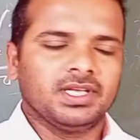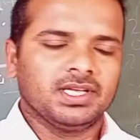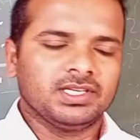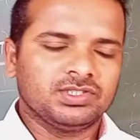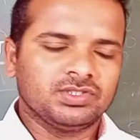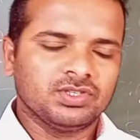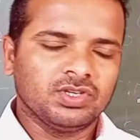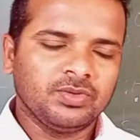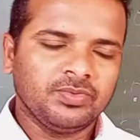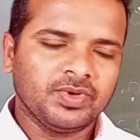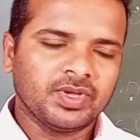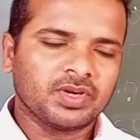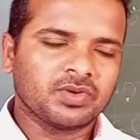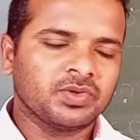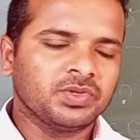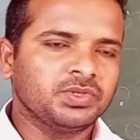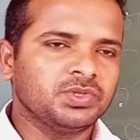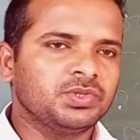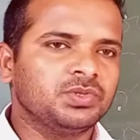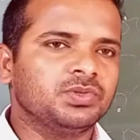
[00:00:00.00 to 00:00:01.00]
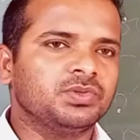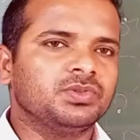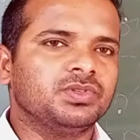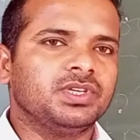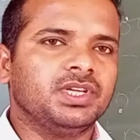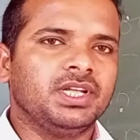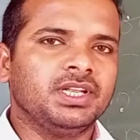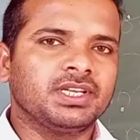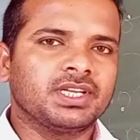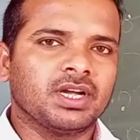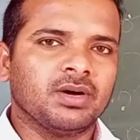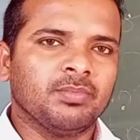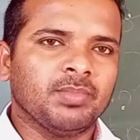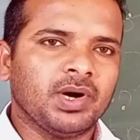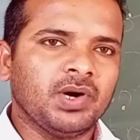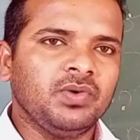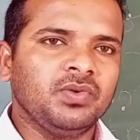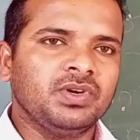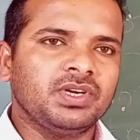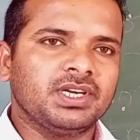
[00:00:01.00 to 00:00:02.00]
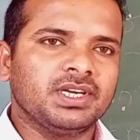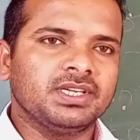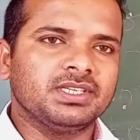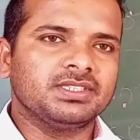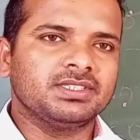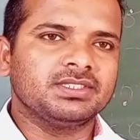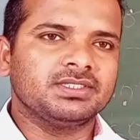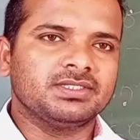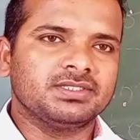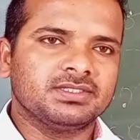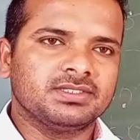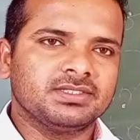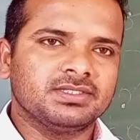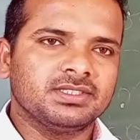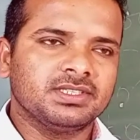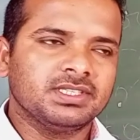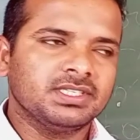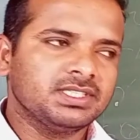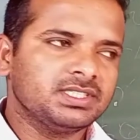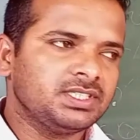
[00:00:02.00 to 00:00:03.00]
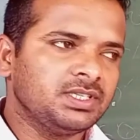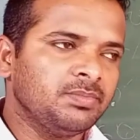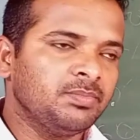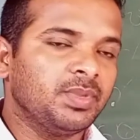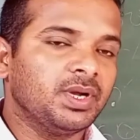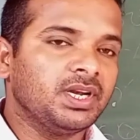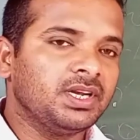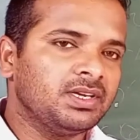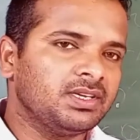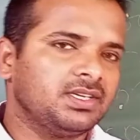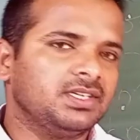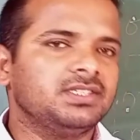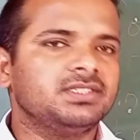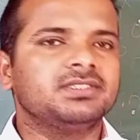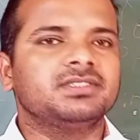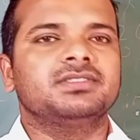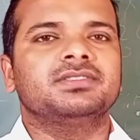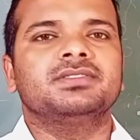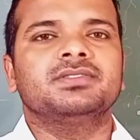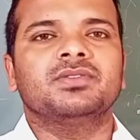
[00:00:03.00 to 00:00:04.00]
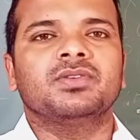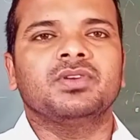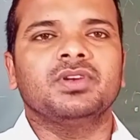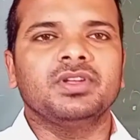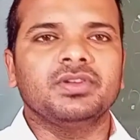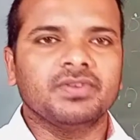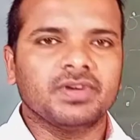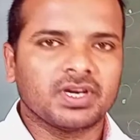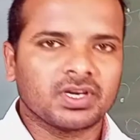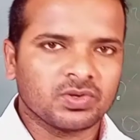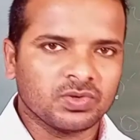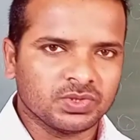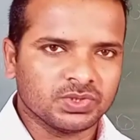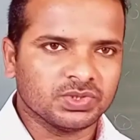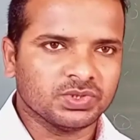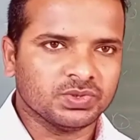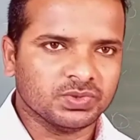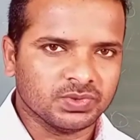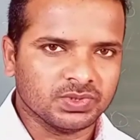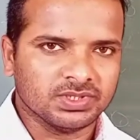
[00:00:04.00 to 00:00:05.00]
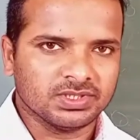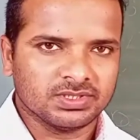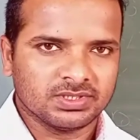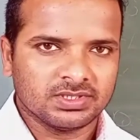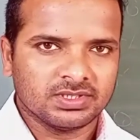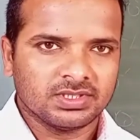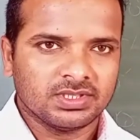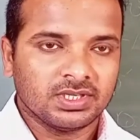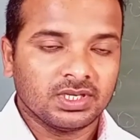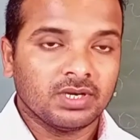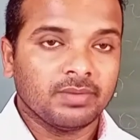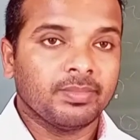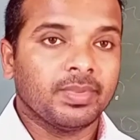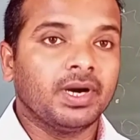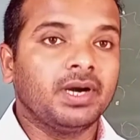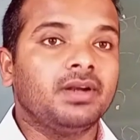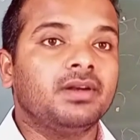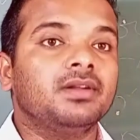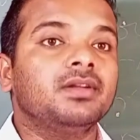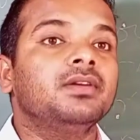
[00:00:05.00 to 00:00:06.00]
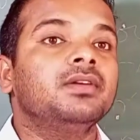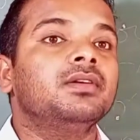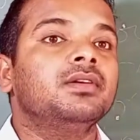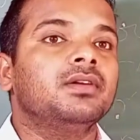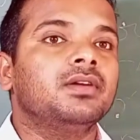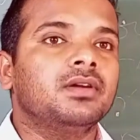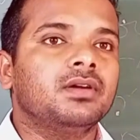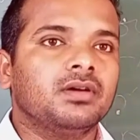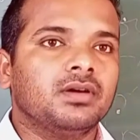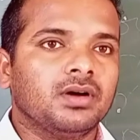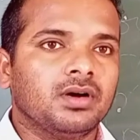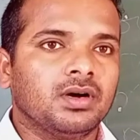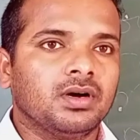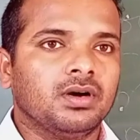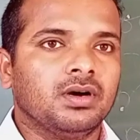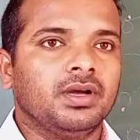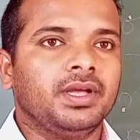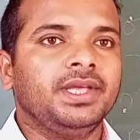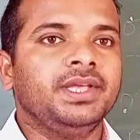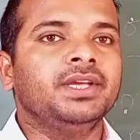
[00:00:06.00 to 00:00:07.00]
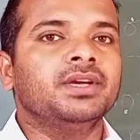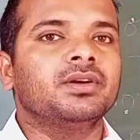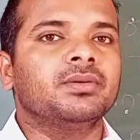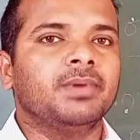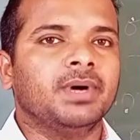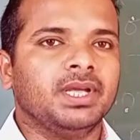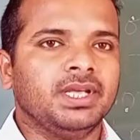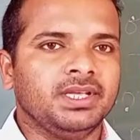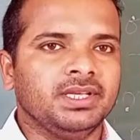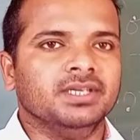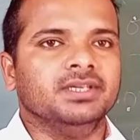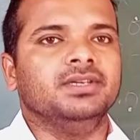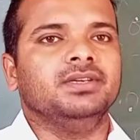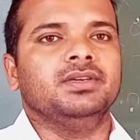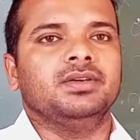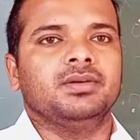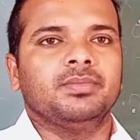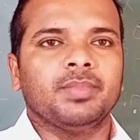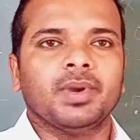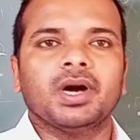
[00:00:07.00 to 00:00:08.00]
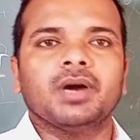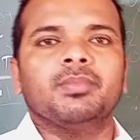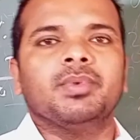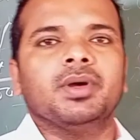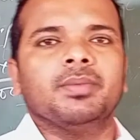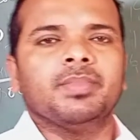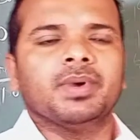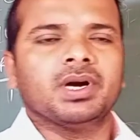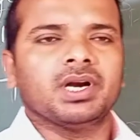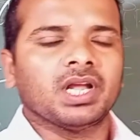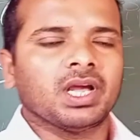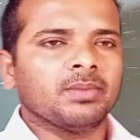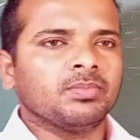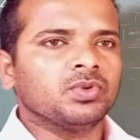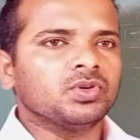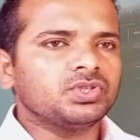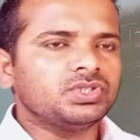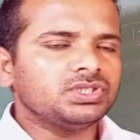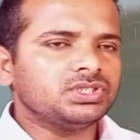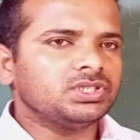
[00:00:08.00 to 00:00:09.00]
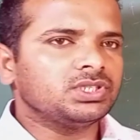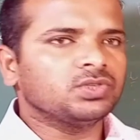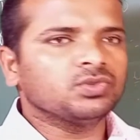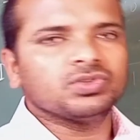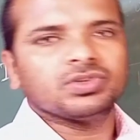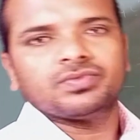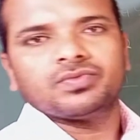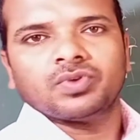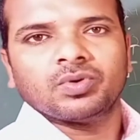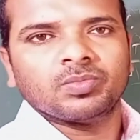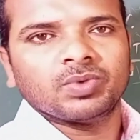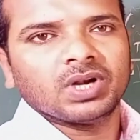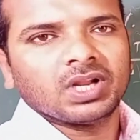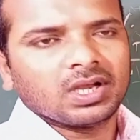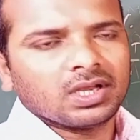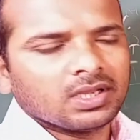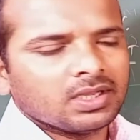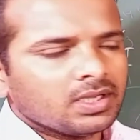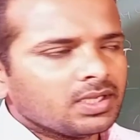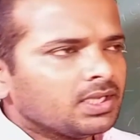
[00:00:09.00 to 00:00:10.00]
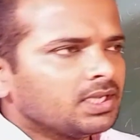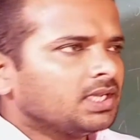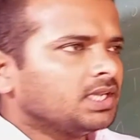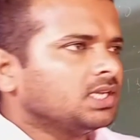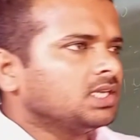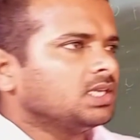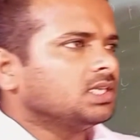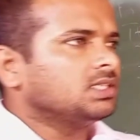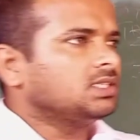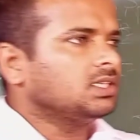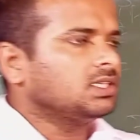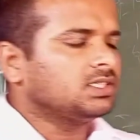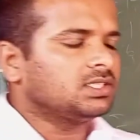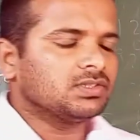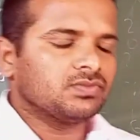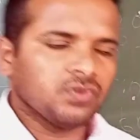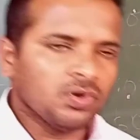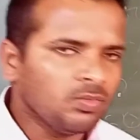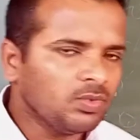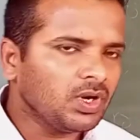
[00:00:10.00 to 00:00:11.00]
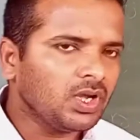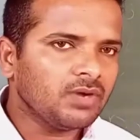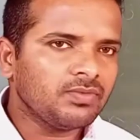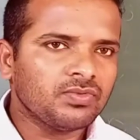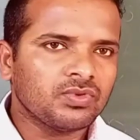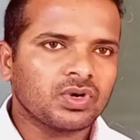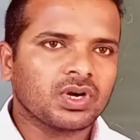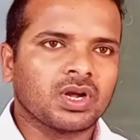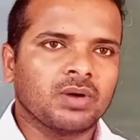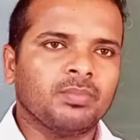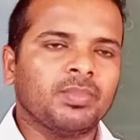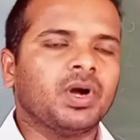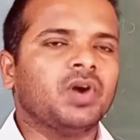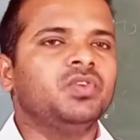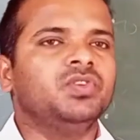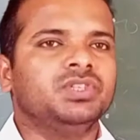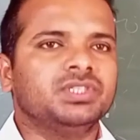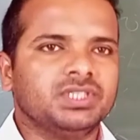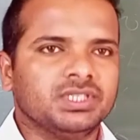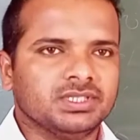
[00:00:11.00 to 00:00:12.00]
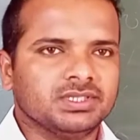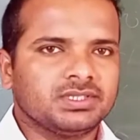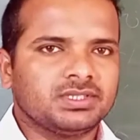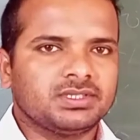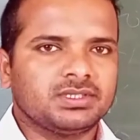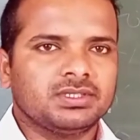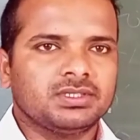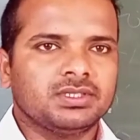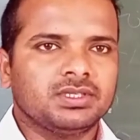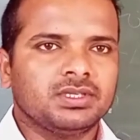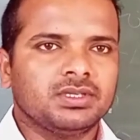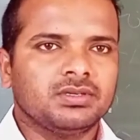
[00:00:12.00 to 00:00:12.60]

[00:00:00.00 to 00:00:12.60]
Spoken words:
Actually we are going to do in compound interest, simple interest only we are going to do it, but year by year, part by part. I am not teaching you the formula. There is a formula for compound interest.